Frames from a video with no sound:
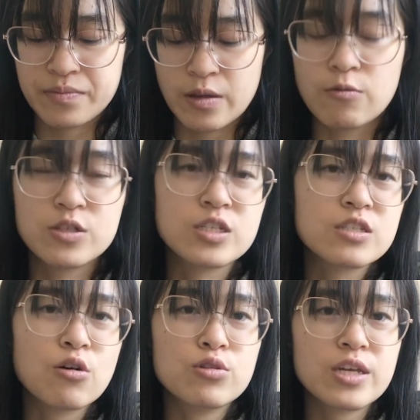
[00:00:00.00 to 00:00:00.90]
which is
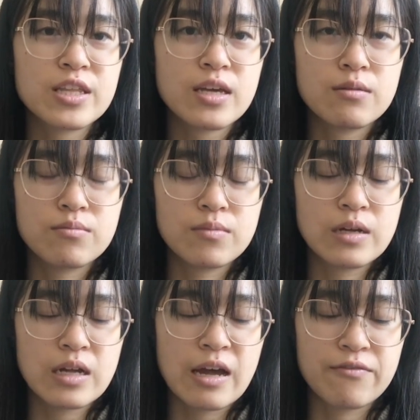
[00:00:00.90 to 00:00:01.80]
the only thing I
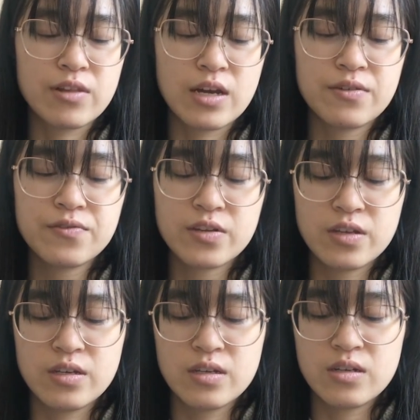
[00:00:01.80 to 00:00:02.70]
have left
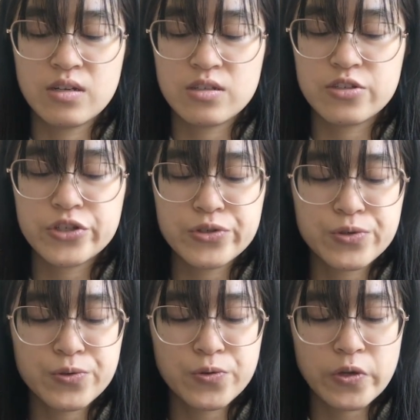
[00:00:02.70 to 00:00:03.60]
to
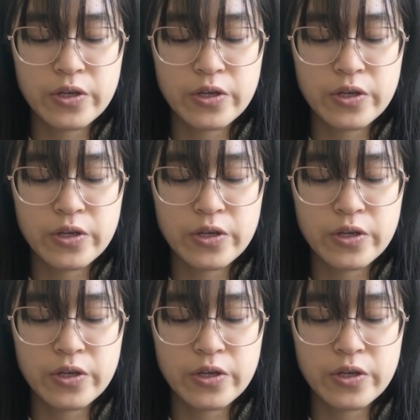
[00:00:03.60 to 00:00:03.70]
do,